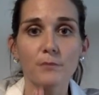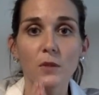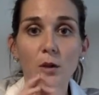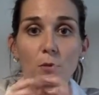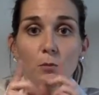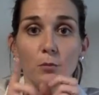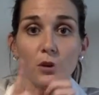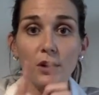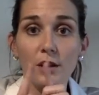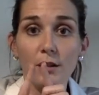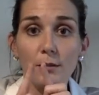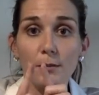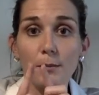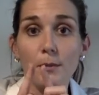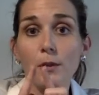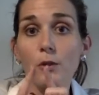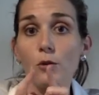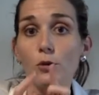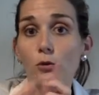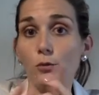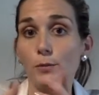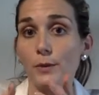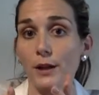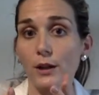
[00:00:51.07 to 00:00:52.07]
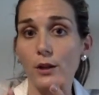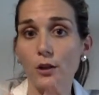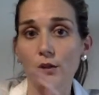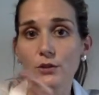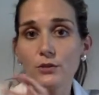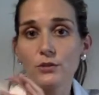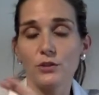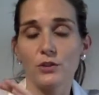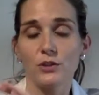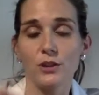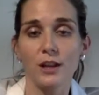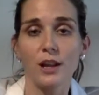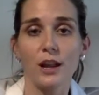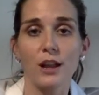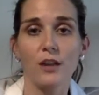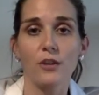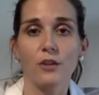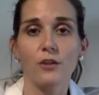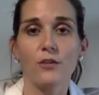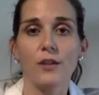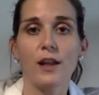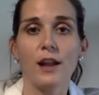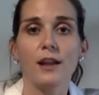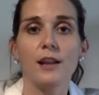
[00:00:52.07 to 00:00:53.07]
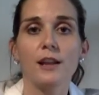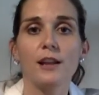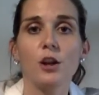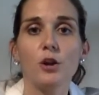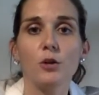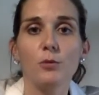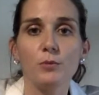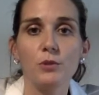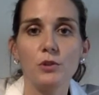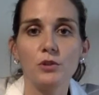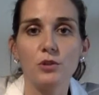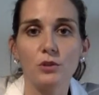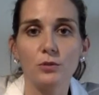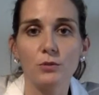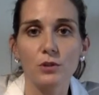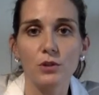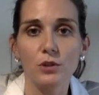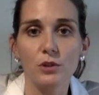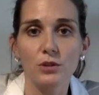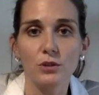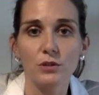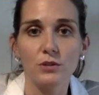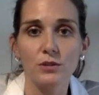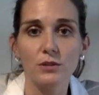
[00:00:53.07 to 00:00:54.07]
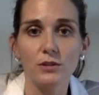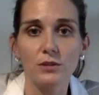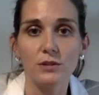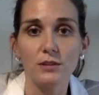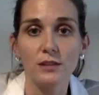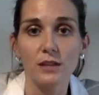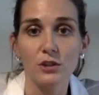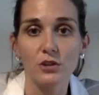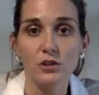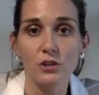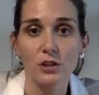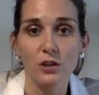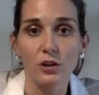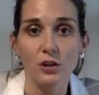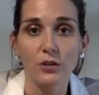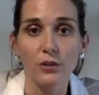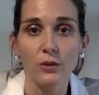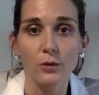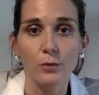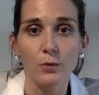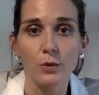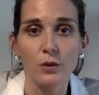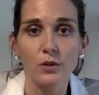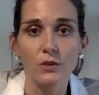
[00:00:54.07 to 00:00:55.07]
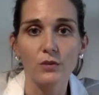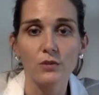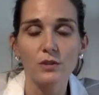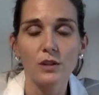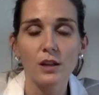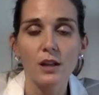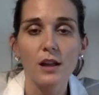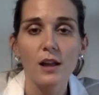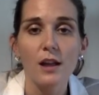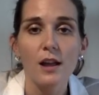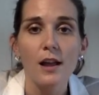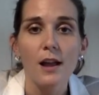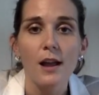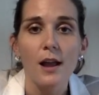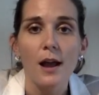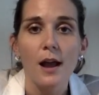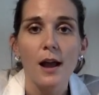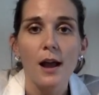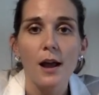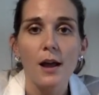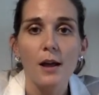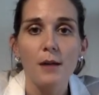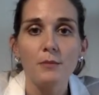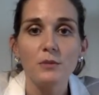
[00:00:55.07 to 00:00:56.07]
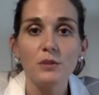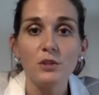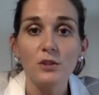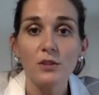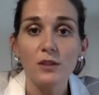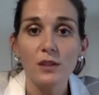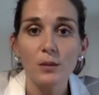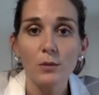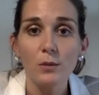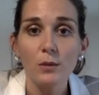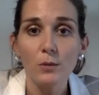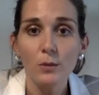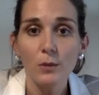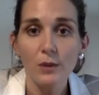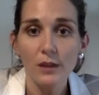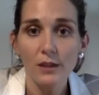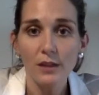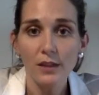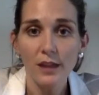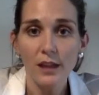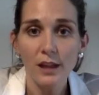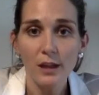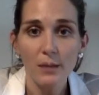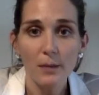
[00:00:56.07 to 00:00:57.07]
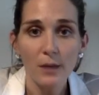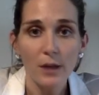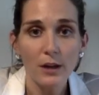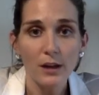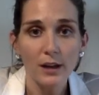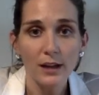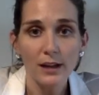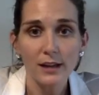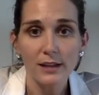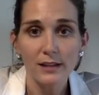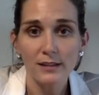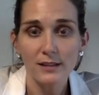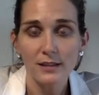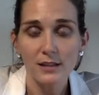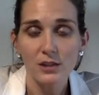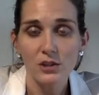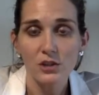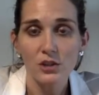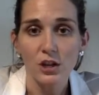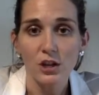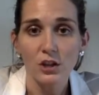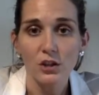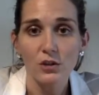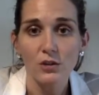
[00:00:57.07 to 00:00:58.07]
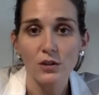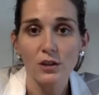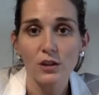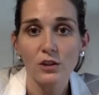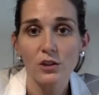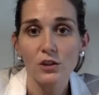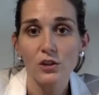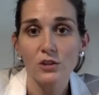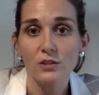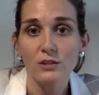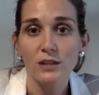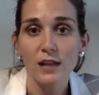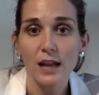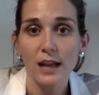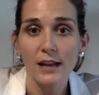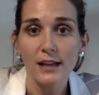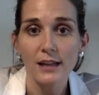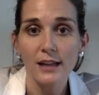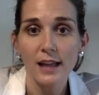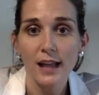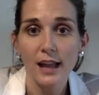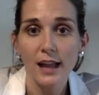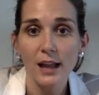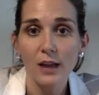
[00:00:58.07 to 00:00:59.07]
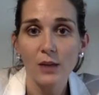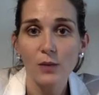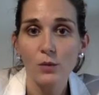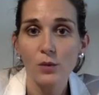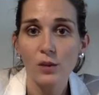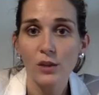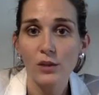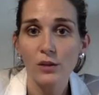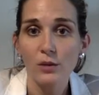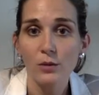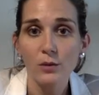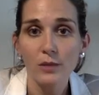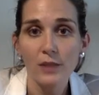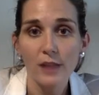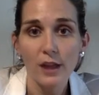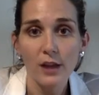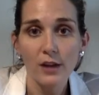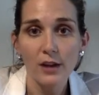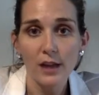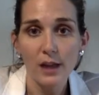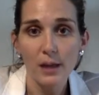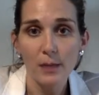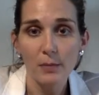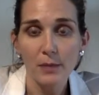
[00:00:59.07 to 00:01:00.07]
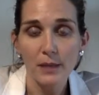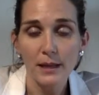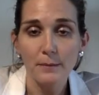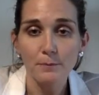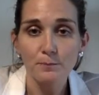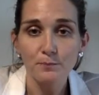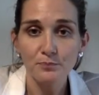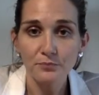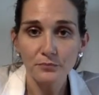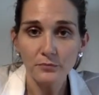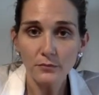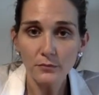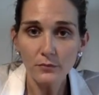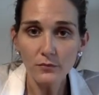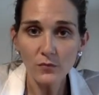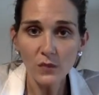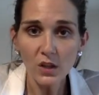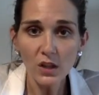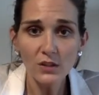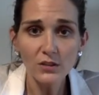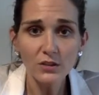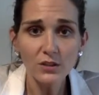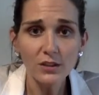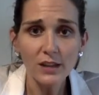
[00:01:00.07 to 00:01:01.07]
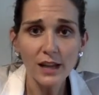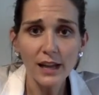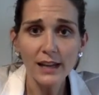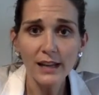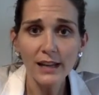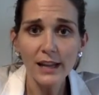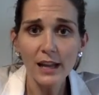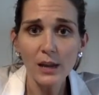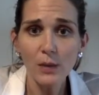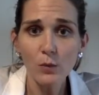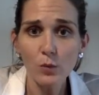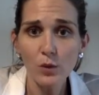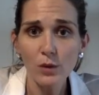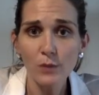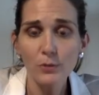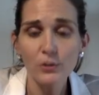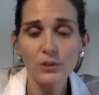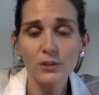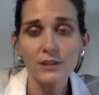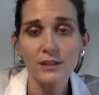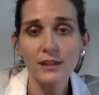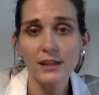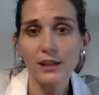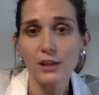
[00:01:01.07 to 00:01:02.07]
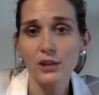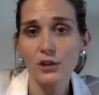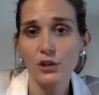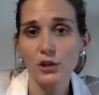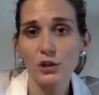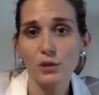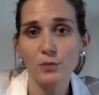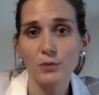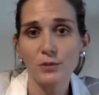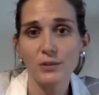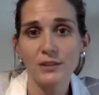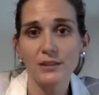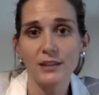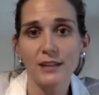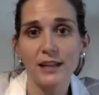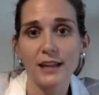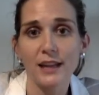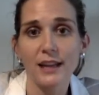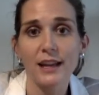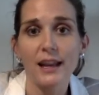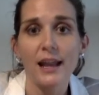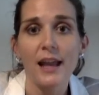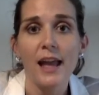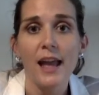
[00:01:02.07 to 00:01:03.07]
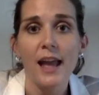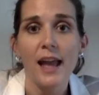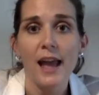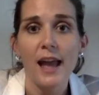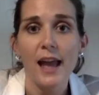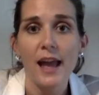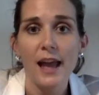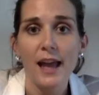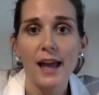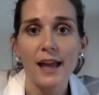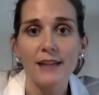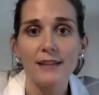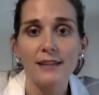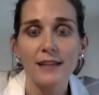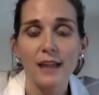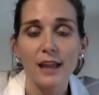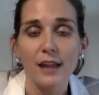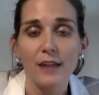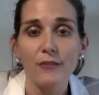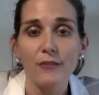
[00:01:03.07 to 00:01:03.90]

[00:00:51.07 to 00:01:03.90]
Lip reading: putting them a little bit closer together. That can help you to reduce tension on the wound. So then we want to think about anesthesia. You can use lidocaine with or without epi. So lidocaine 1% and 2% has a